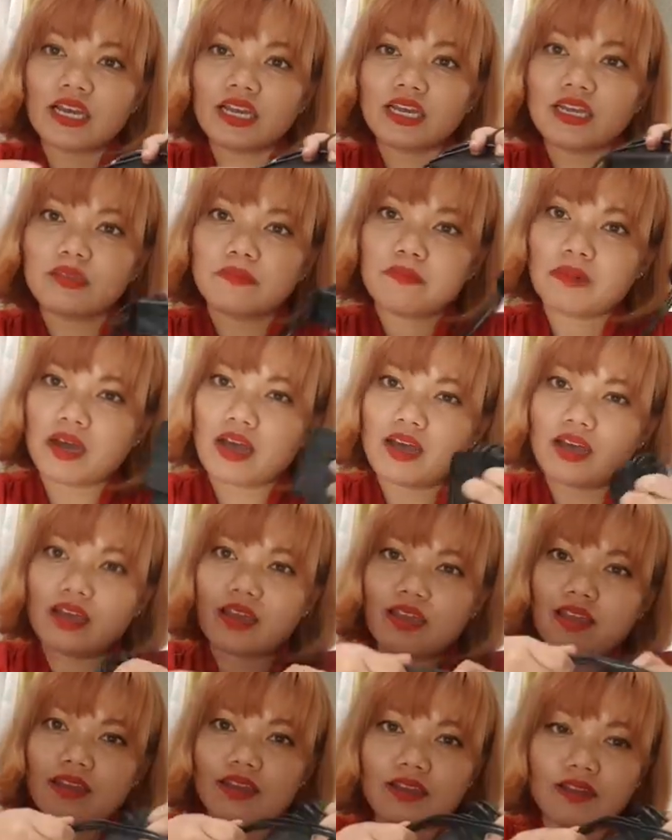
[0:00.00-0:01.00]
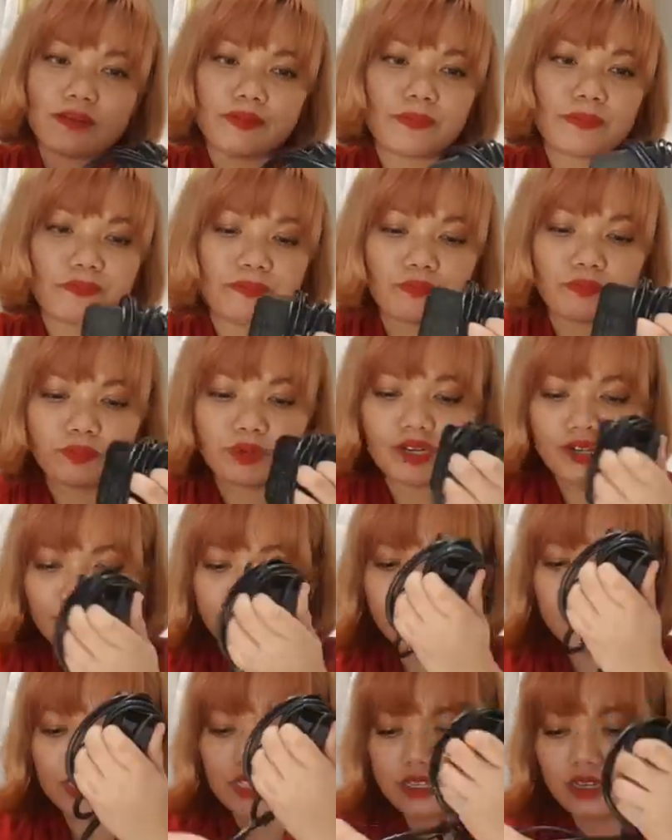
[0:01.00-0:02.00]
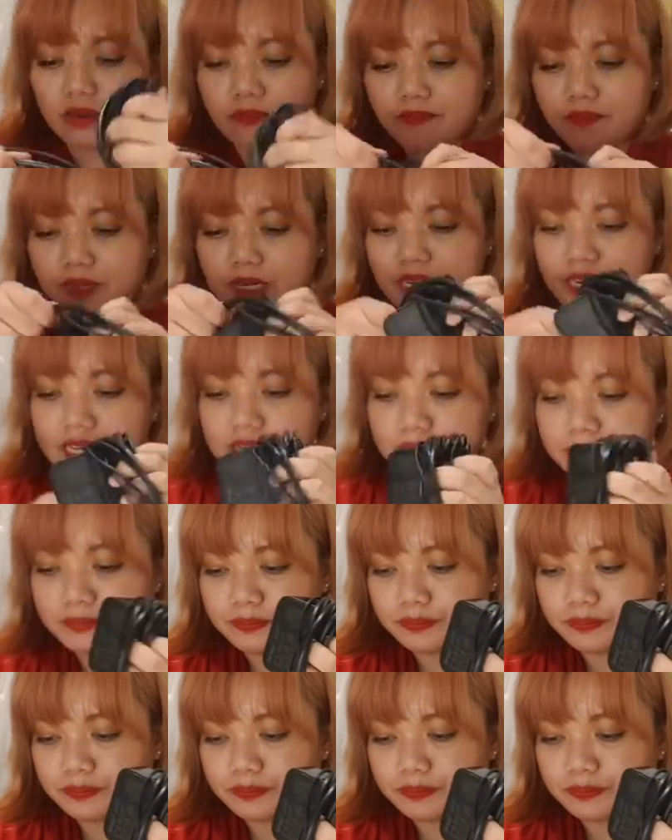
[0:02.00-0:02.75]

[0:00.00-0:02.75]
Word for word: in my um, previous company.